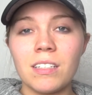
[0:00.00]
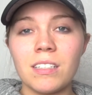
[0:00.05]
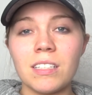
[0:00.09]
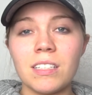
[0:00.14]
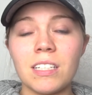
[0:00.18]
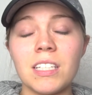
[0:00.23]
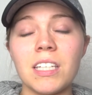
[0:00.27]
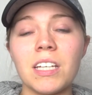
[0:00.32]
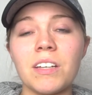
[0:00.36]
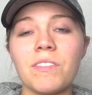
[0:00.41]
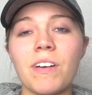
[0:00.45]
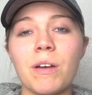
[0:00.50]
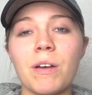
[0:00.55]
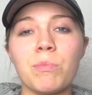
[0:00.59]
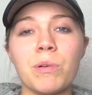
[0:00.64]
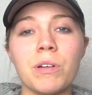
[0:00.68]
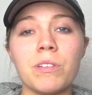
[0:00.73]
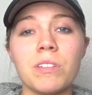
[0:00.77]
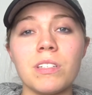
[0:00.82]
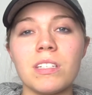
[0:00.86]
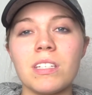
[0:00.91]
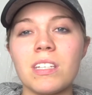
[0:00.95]
Cystic
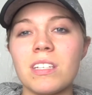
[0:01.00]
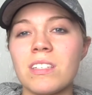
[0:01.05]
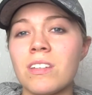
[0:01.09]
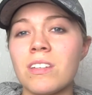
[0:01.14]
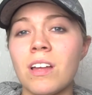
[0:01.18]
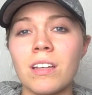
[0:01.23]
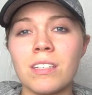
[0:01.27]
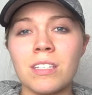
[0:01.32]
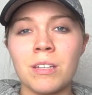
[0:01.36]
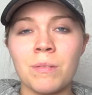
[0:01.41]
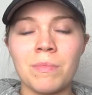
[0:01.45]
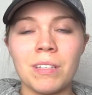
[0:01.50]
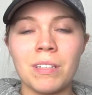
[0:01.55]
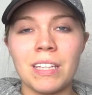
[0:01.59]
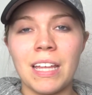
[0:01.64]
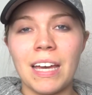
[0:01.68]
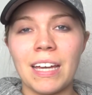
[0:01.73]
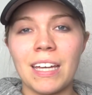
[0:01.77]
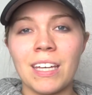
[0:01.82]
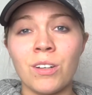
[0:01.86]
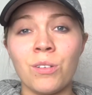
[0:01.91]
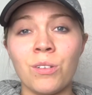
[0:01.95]
fibrosis is not something
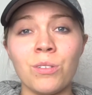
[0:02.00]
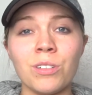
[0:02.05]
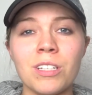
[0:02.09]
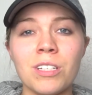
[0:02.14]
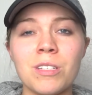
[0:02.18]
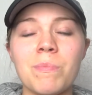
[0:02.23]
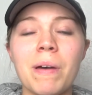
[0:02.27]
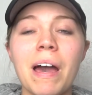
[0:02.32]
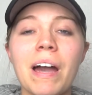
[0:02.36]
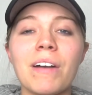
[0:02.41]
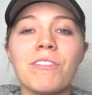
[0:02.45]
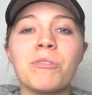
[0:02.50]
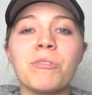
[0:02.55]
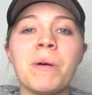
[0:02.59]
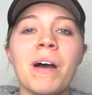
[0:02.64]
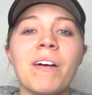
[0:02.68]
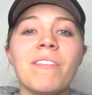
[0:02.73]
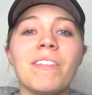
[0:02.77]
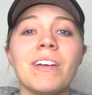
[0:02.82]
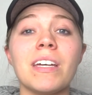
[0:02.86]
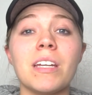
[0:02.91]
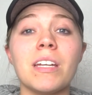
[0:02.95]
that can hold us back from
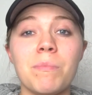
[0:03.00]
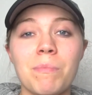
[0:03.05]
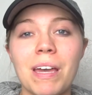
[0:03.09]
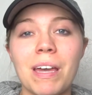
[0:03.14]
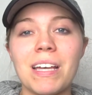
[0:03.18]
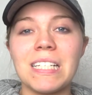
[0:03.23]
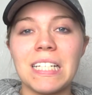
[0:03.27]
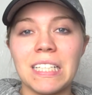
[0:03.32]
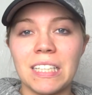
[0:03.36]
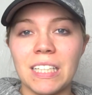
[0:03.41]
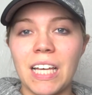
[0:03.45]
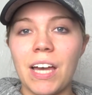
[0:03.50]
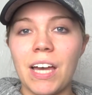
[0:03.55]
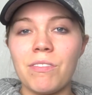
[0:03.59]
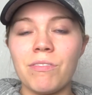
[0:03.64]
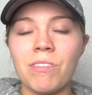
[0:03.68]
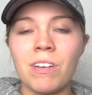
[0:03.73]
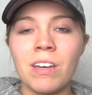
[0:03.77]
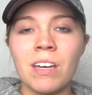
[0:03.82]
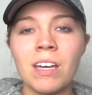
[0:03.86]
having an amazing life.